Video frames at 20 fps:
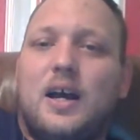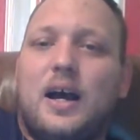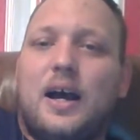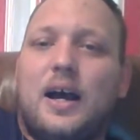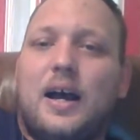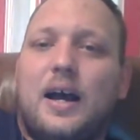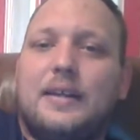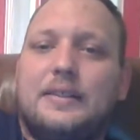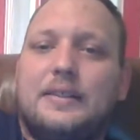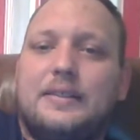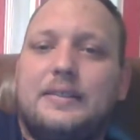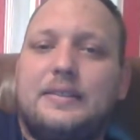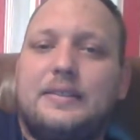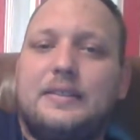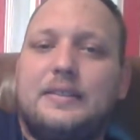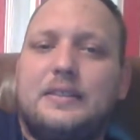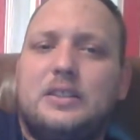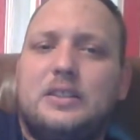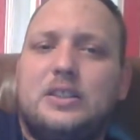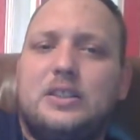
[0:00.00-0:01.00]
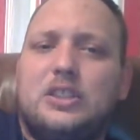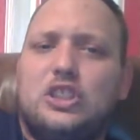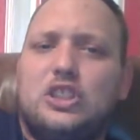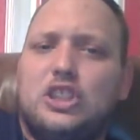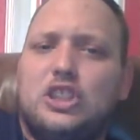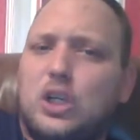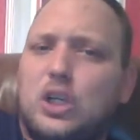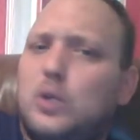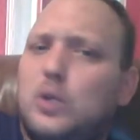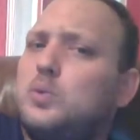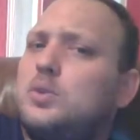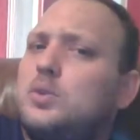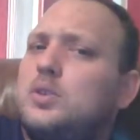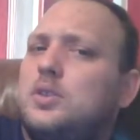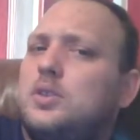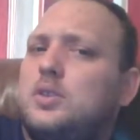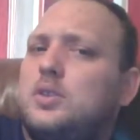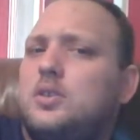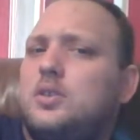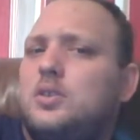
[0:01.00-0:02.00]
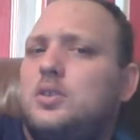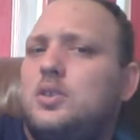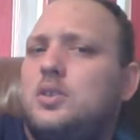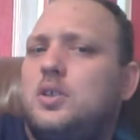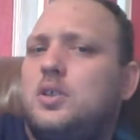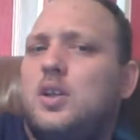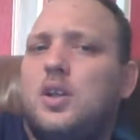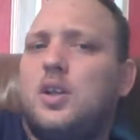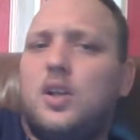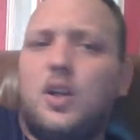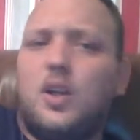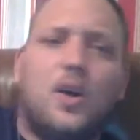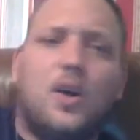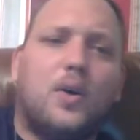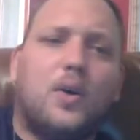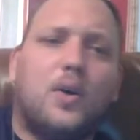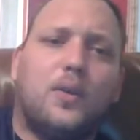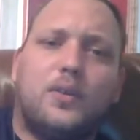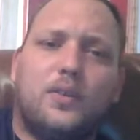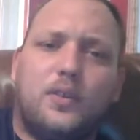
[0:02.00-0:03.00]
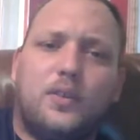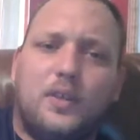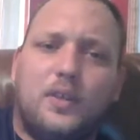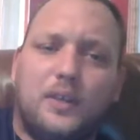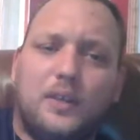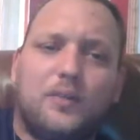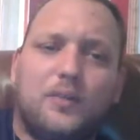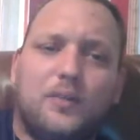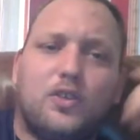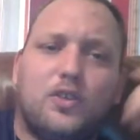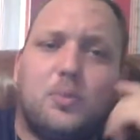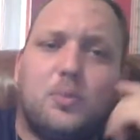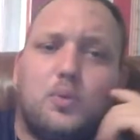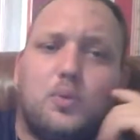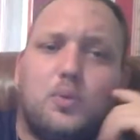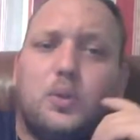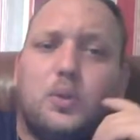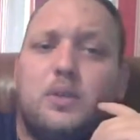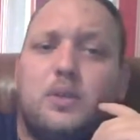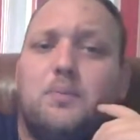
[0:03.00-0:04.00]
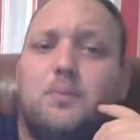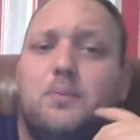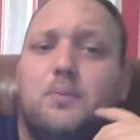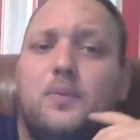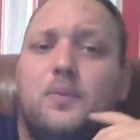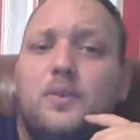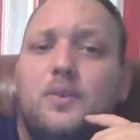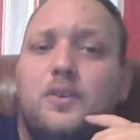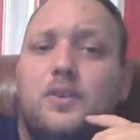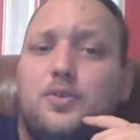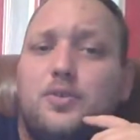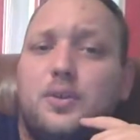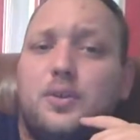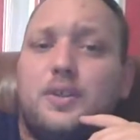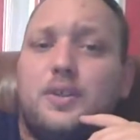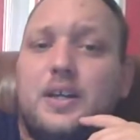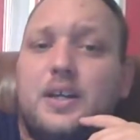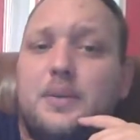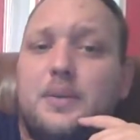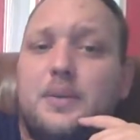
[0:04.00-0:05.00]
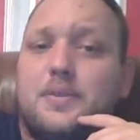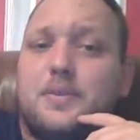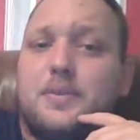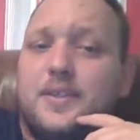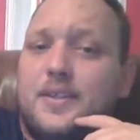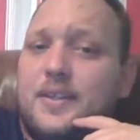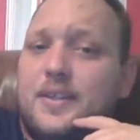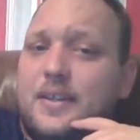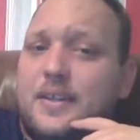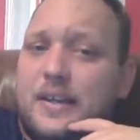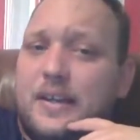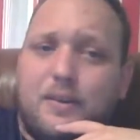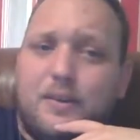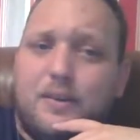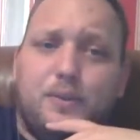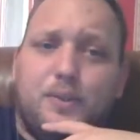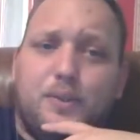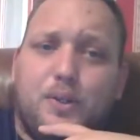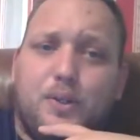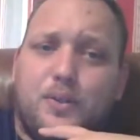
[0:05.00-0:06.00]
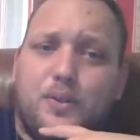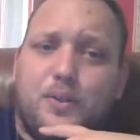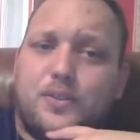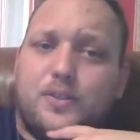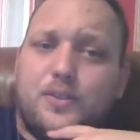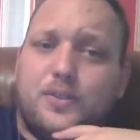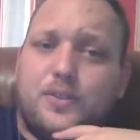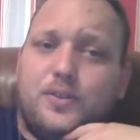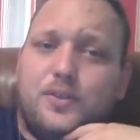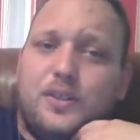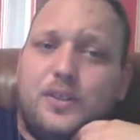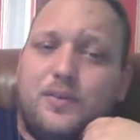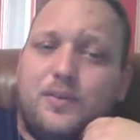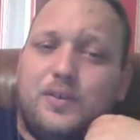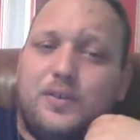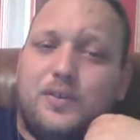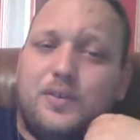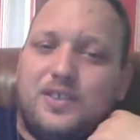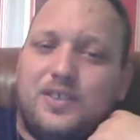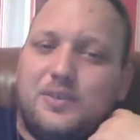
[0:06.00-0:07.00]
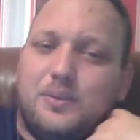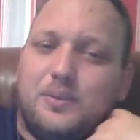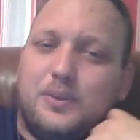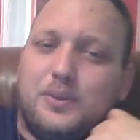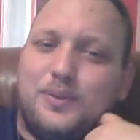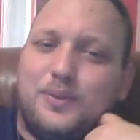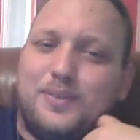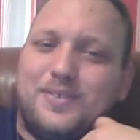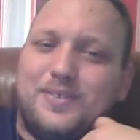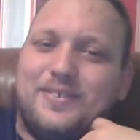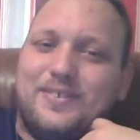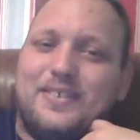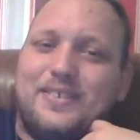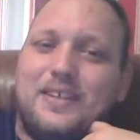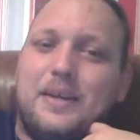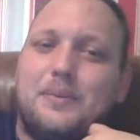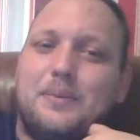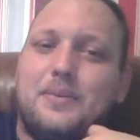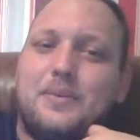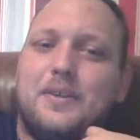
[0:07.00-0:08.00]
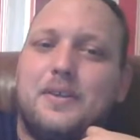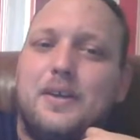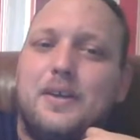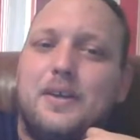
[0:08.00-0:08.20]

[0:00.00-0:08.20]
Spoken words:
I don't know the difference between the screen types. I don't notice the differences between screen types.